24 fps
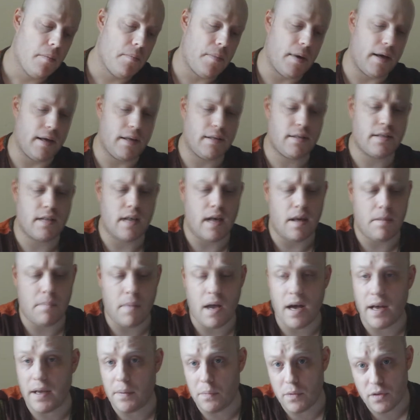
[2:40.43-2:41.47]
but
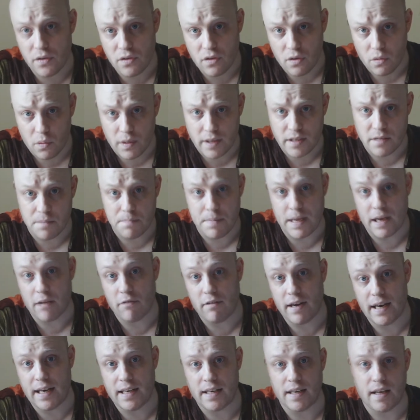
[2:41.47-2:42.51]
I was always a big
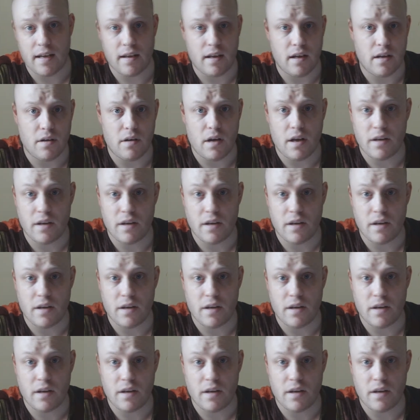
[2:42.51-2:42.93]
reader.